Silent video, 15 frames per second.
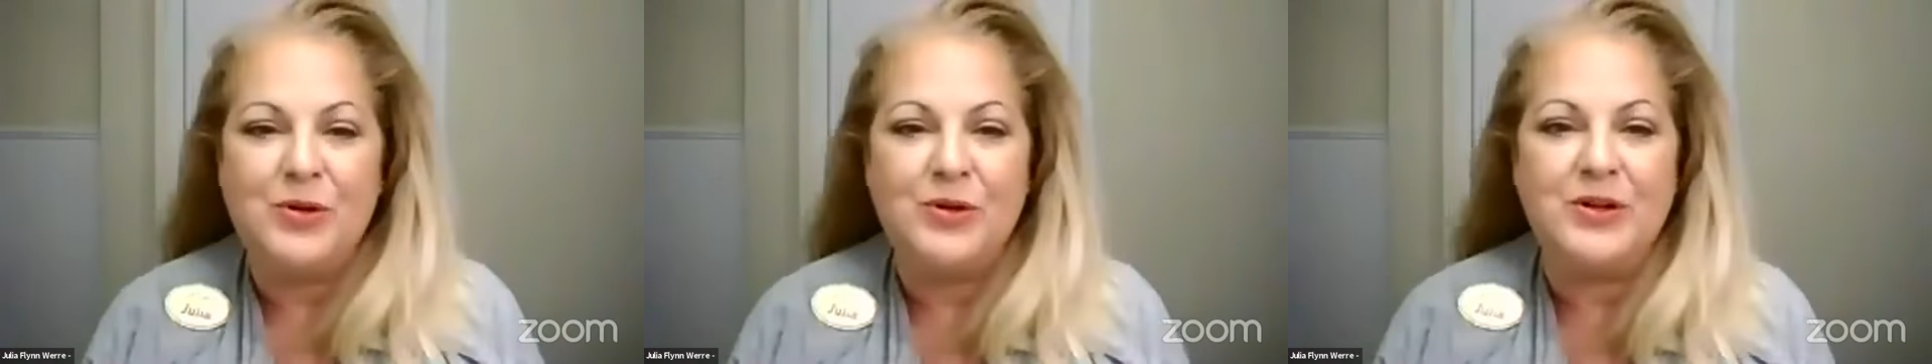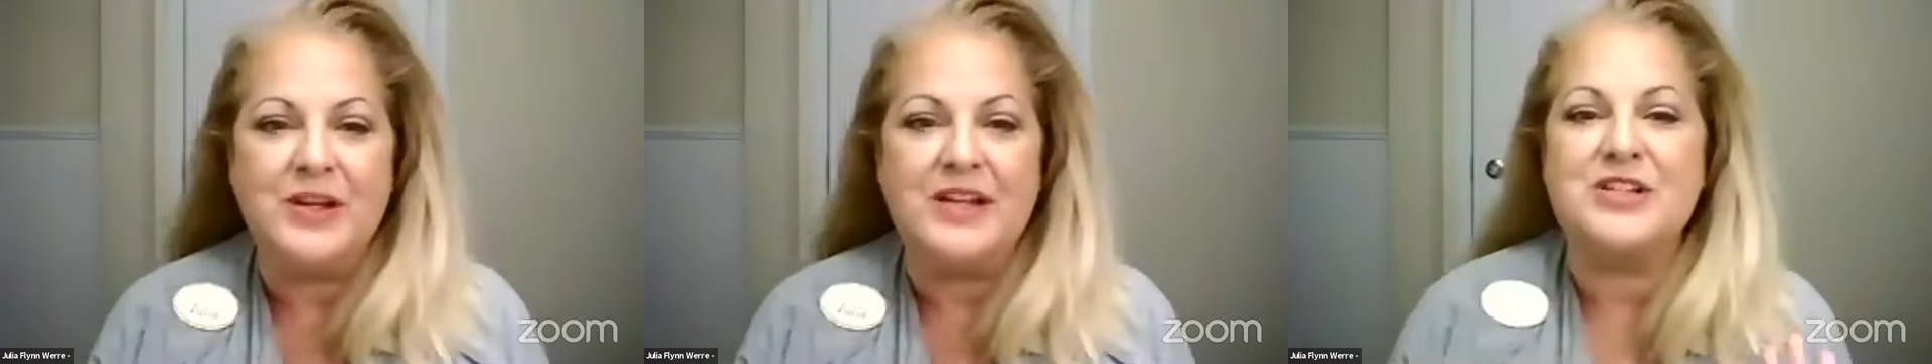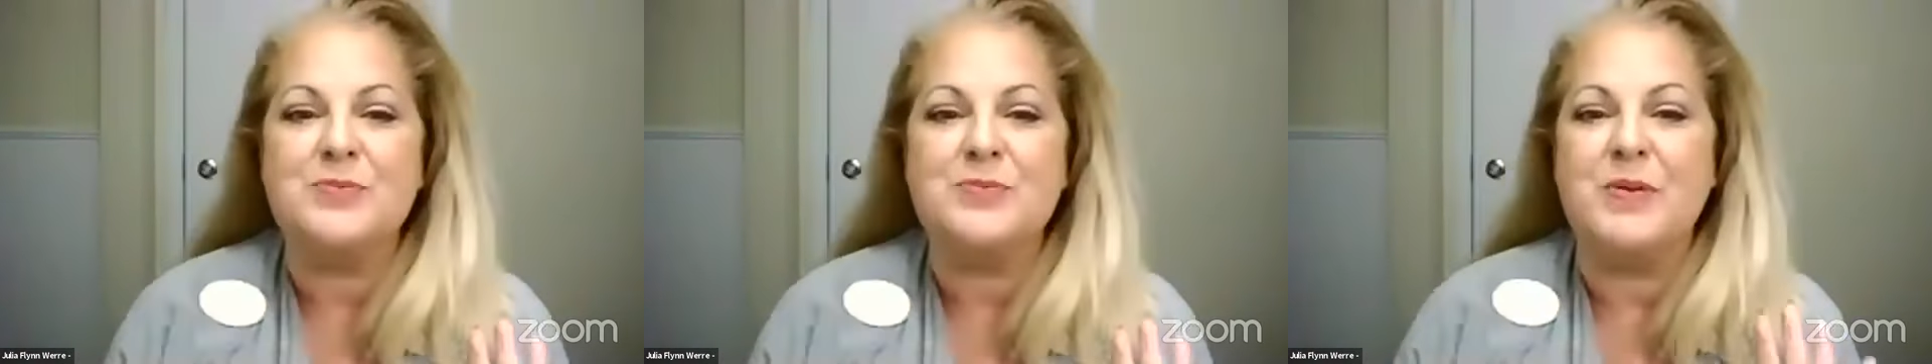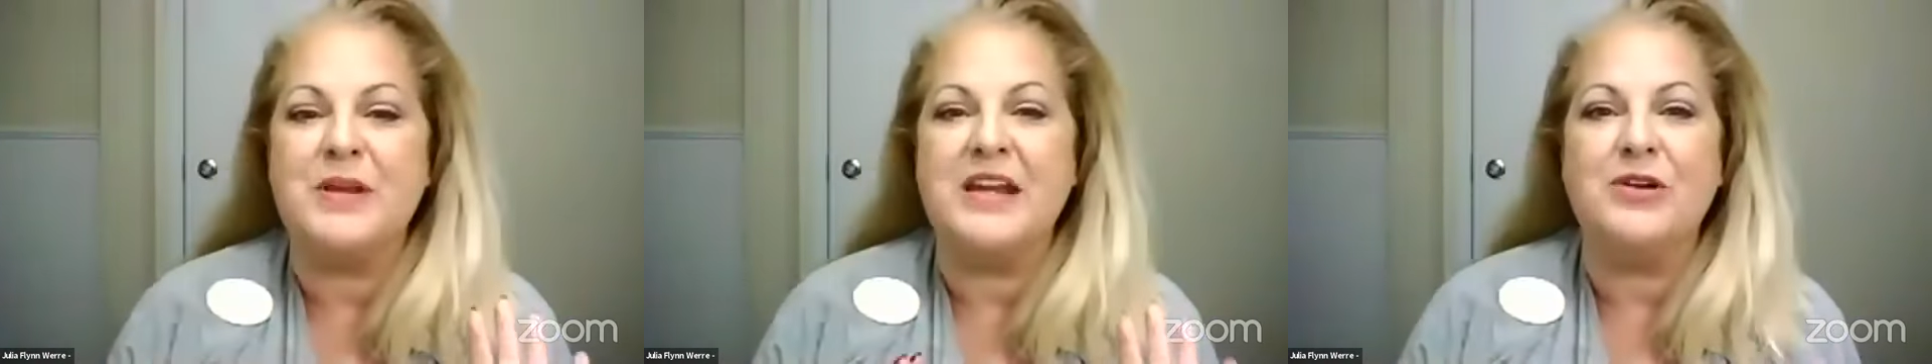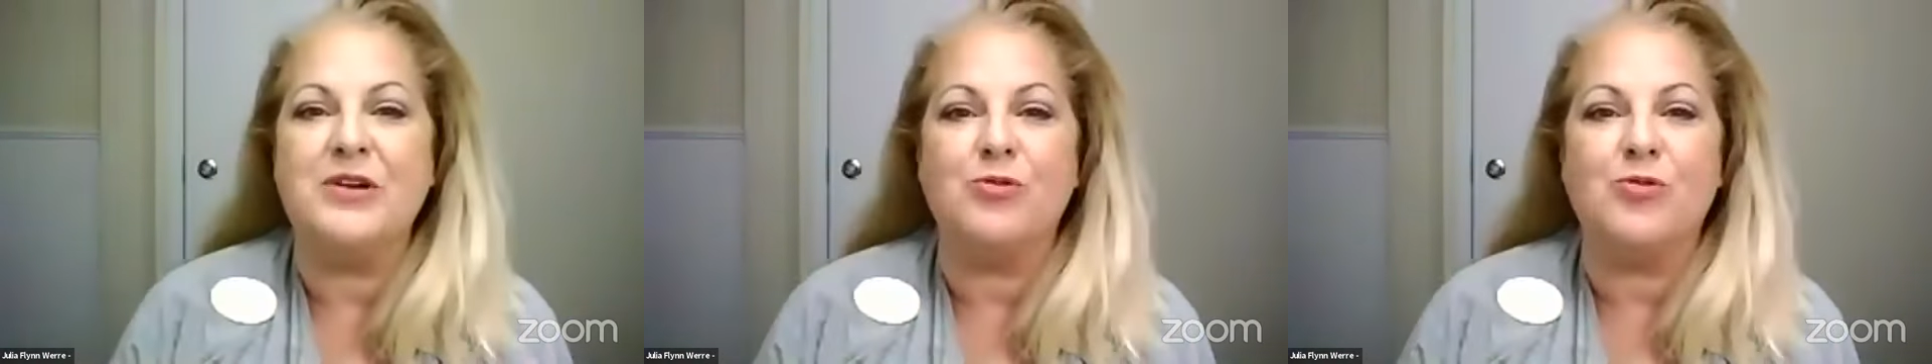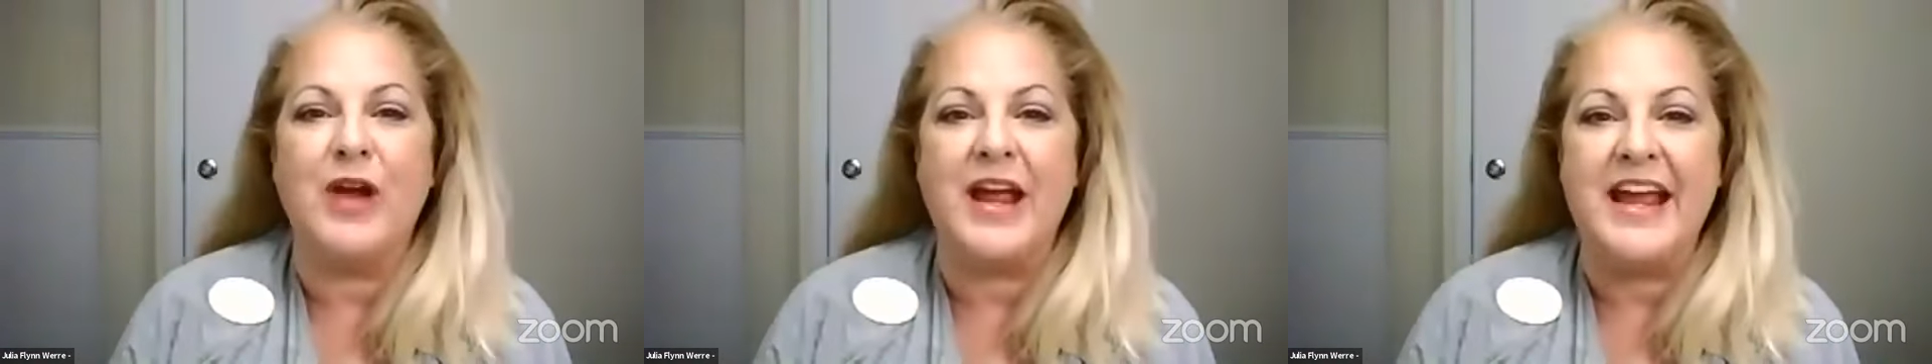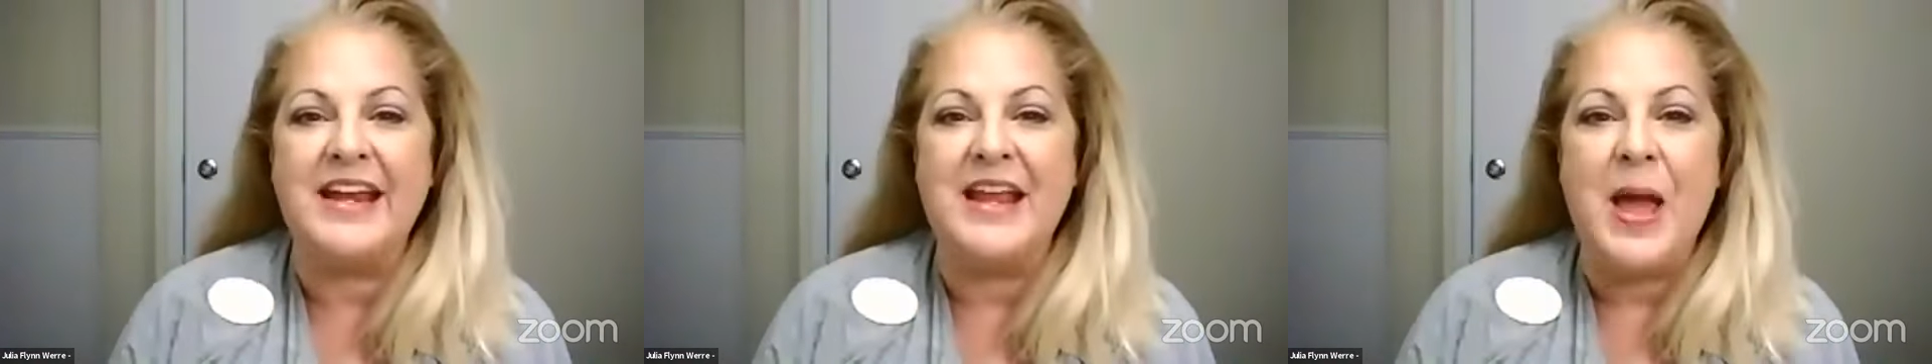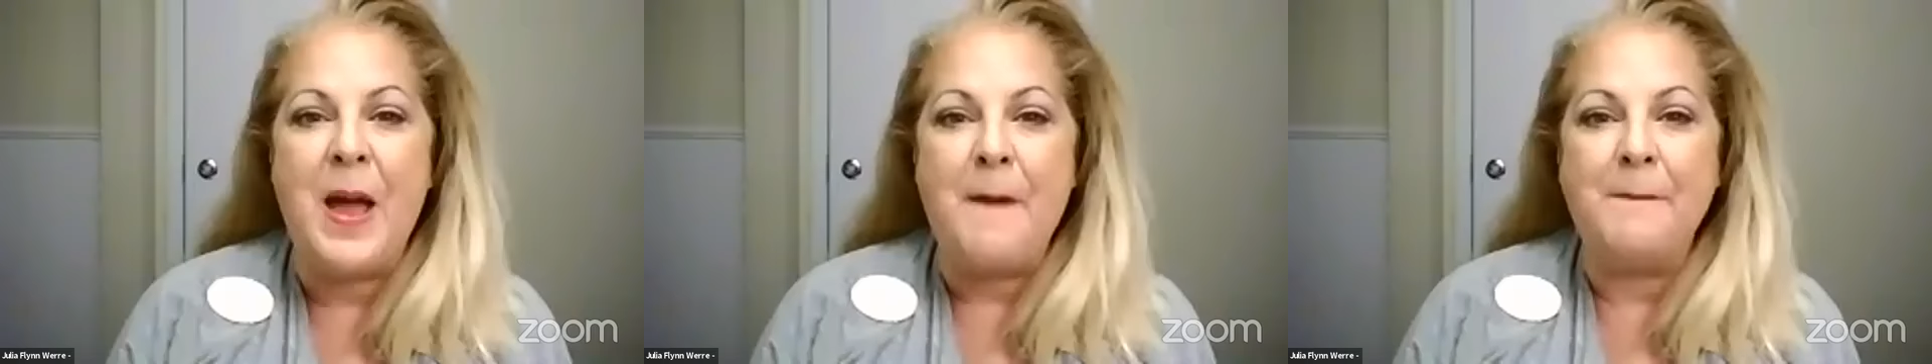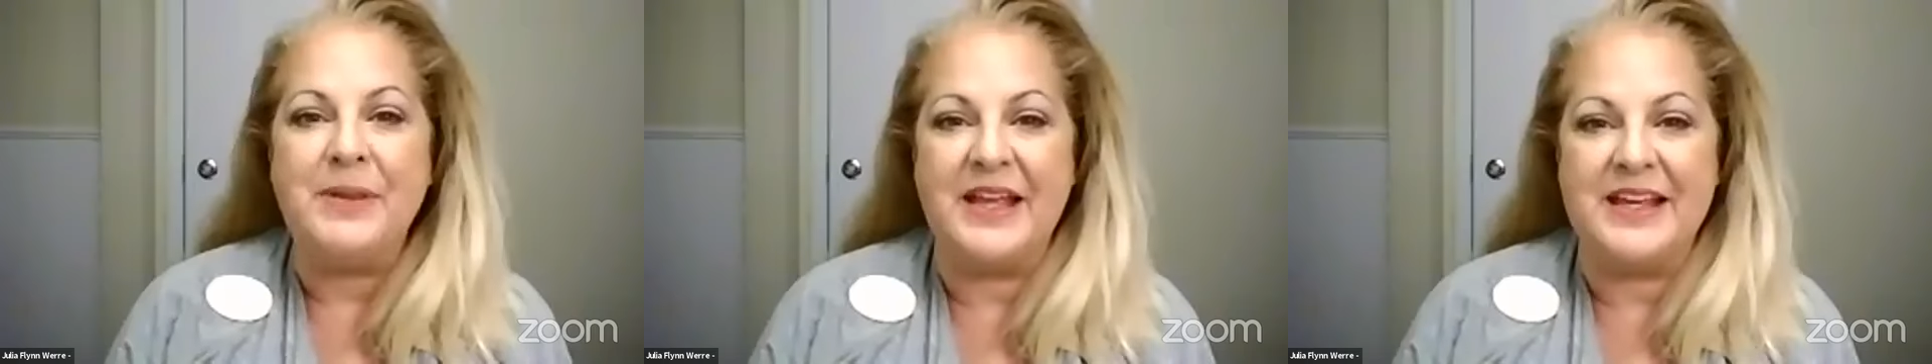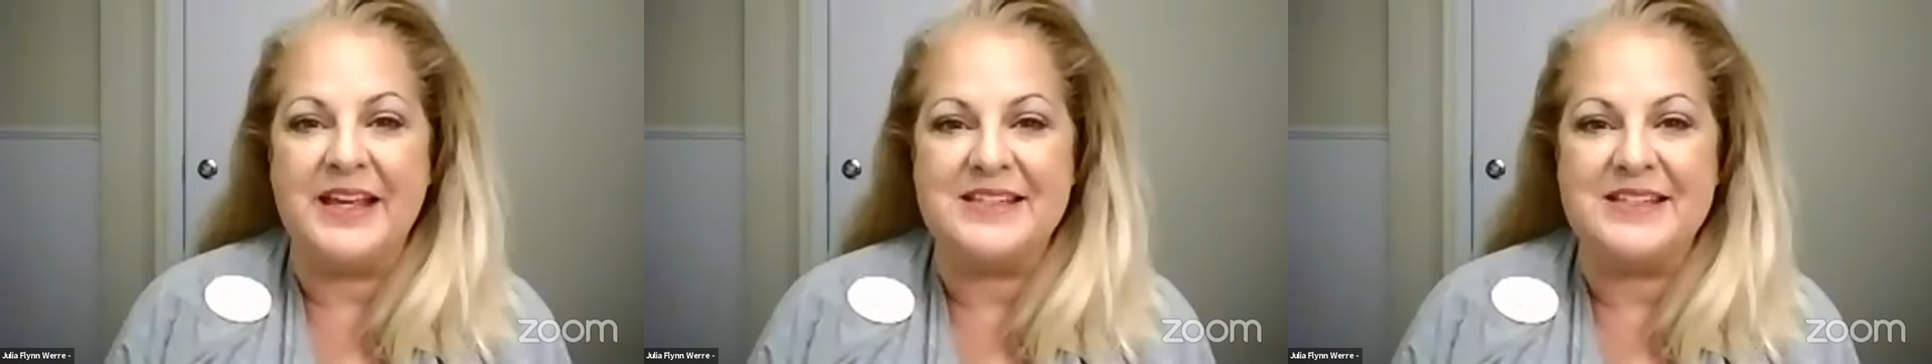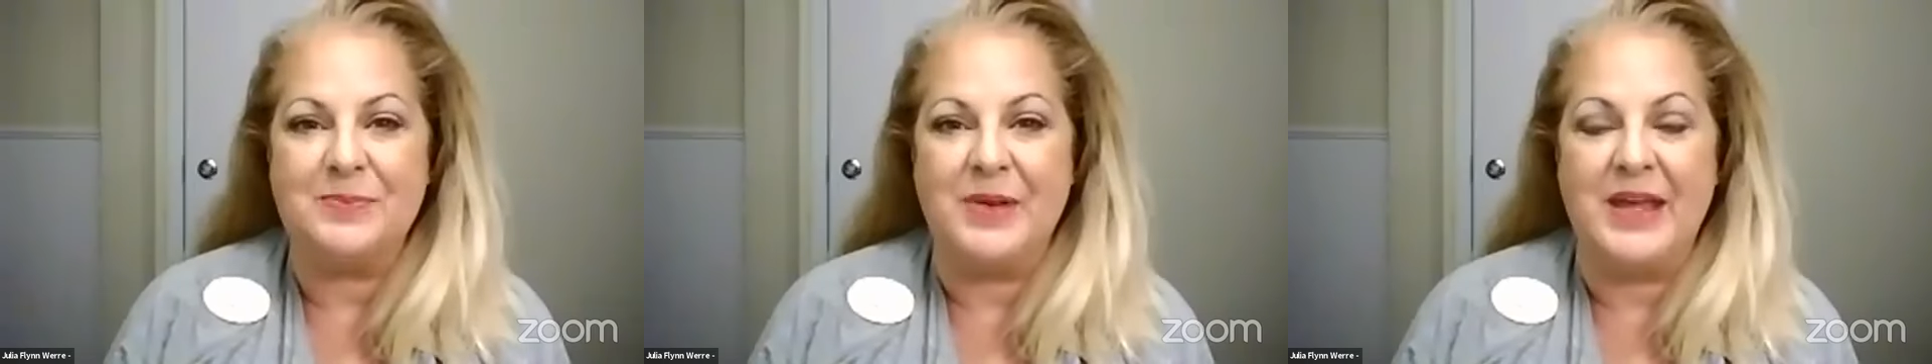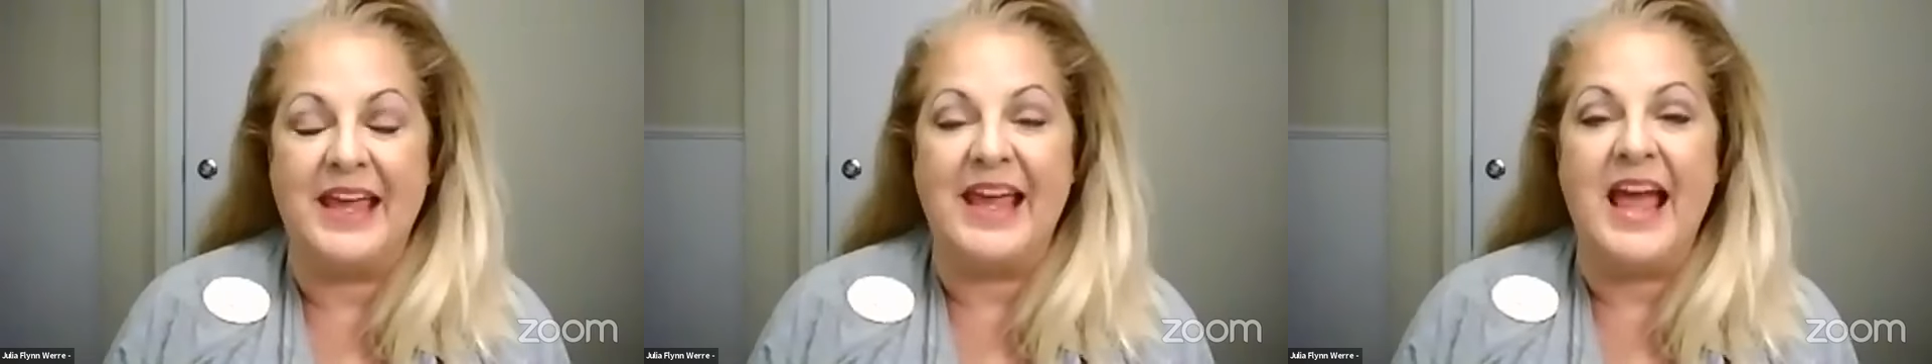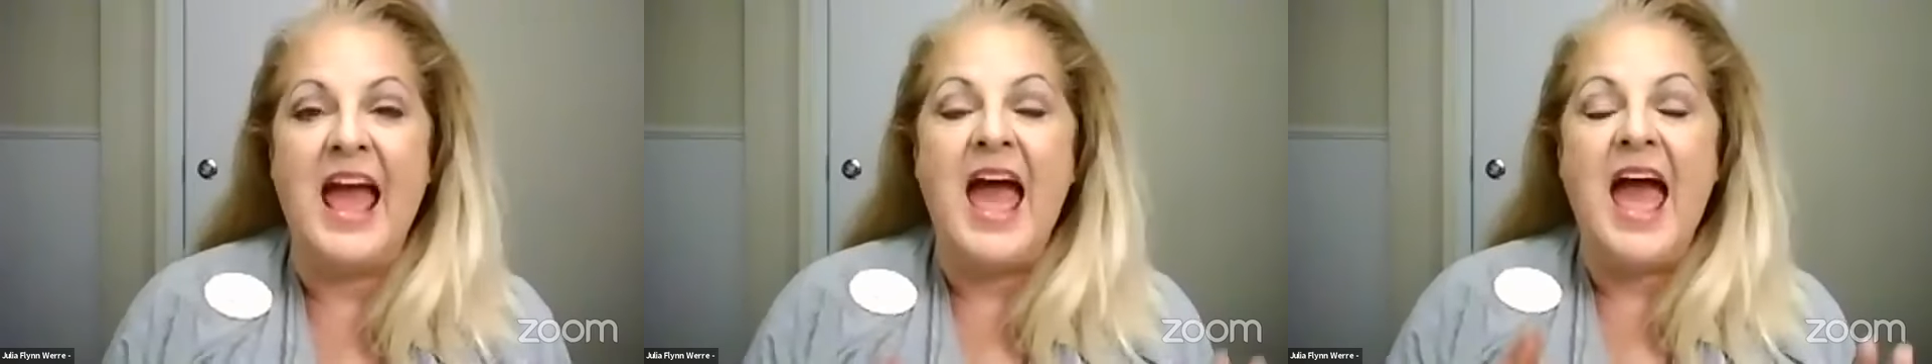It's just been a great place to be.